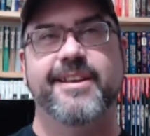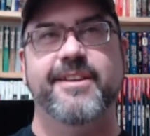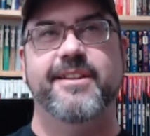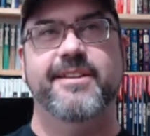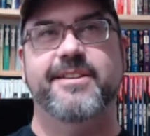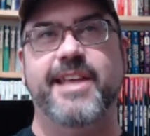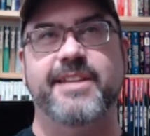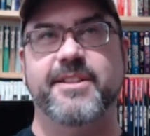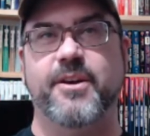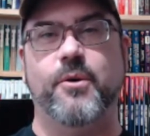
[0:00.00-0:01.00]
That's
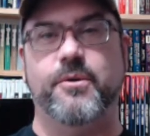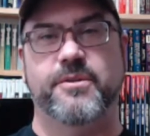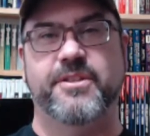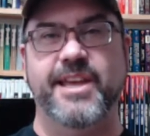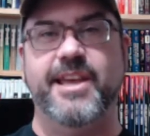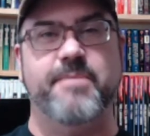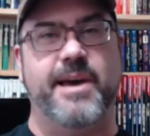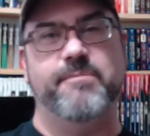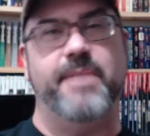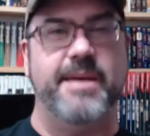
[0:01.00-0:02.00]
the whole thing about
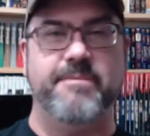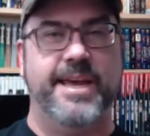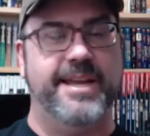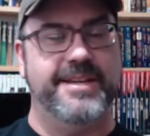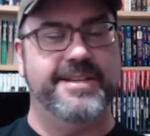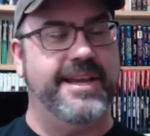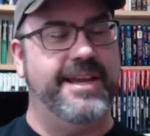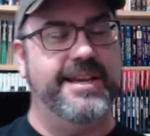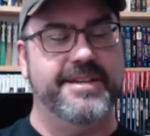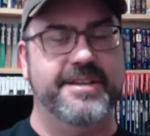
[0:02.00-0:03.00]
Batman, is that he
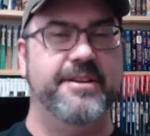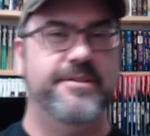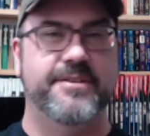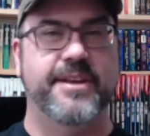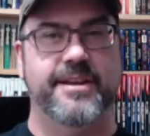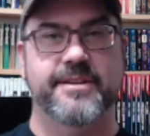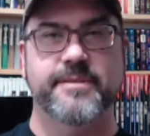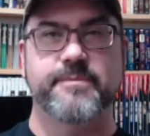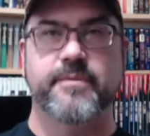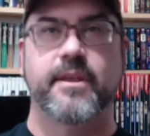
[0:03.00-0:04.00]
doesn't use guns.
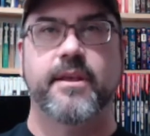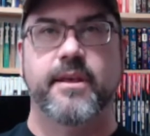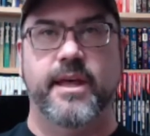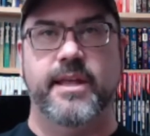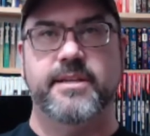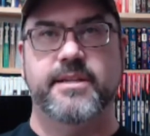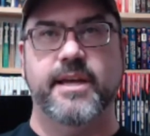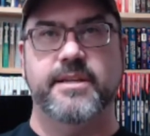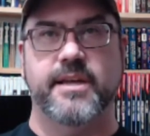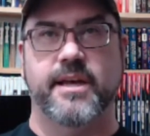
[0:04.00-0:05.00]
And that's
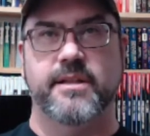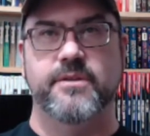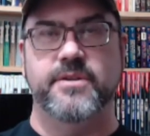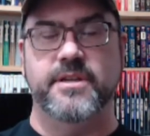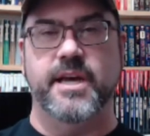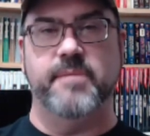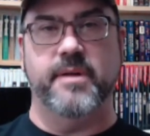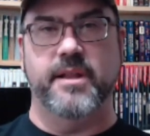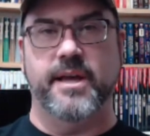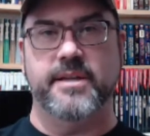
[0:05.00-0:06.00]
loosened up a
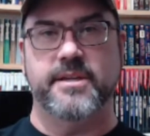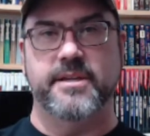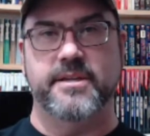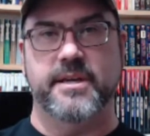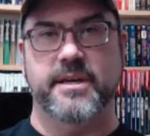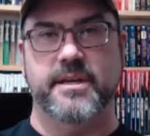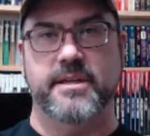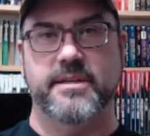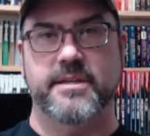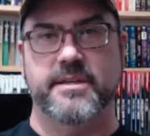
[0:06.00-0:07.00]
lot since the
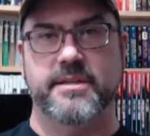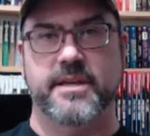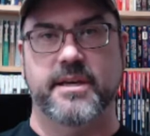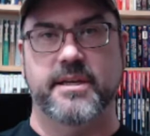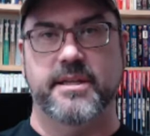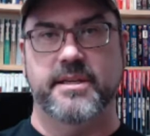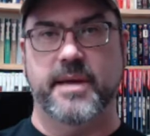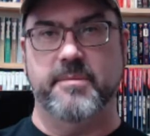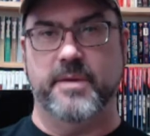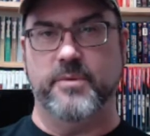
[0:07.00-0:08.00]
time
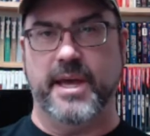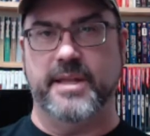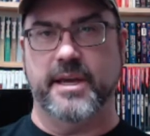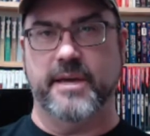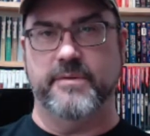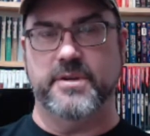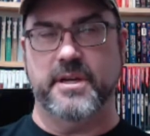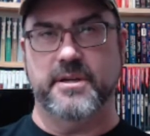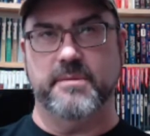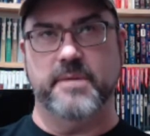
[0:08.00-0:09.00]
that we had that conversation.